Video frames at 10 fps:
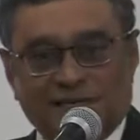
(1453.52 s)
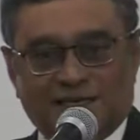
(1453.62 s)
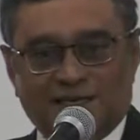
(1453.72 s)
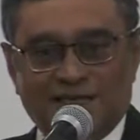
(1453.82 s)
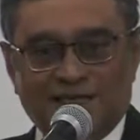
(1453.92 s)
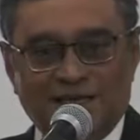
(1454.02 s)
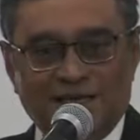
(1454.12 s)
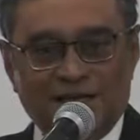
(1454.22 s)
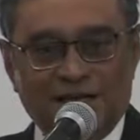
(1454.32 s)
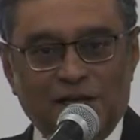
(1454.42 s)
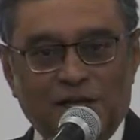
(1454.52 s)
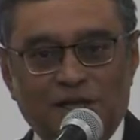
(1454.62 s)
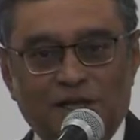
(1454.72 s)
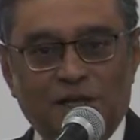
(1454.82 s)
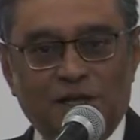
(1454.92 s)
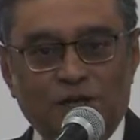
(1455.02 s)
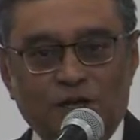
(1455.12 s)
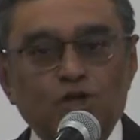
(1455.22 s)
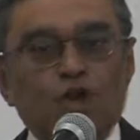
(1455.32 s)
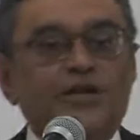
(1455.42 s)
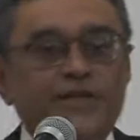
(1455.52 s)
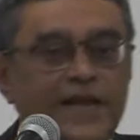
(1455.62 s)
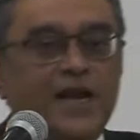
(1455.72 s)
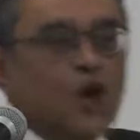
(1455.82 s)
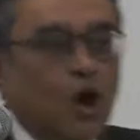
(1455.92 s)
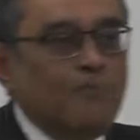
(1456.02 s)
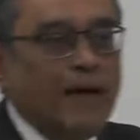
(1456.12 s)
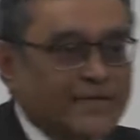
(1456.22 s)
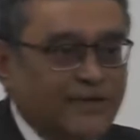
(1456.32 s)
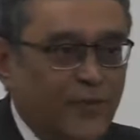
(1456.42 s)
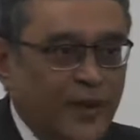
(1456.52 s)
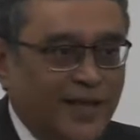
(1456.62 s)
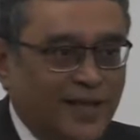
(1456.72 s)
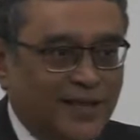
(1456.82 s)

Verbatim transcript: it not in a combative way.